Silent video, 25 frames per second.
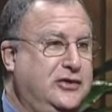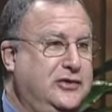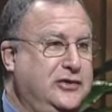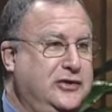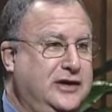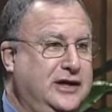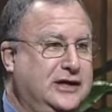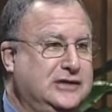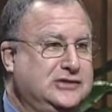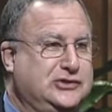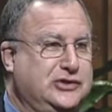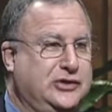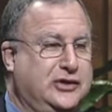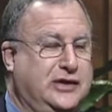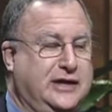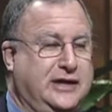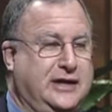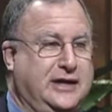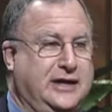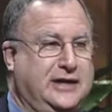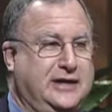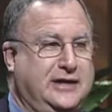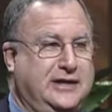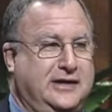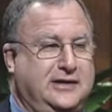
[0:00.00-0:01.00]
You actually ought to
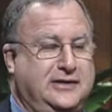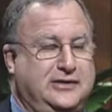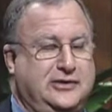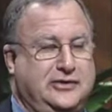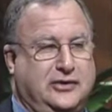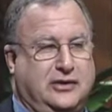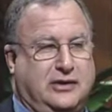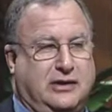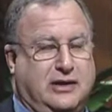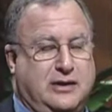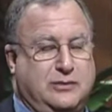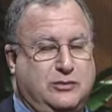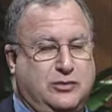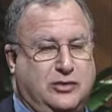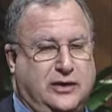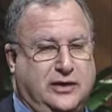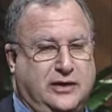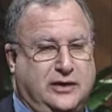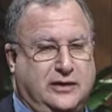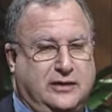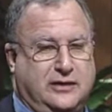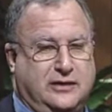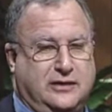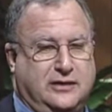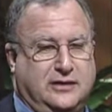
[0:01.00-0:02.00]
get it into your library
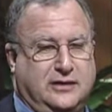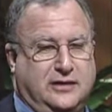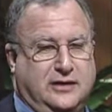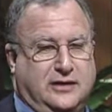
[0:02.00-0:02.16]
here.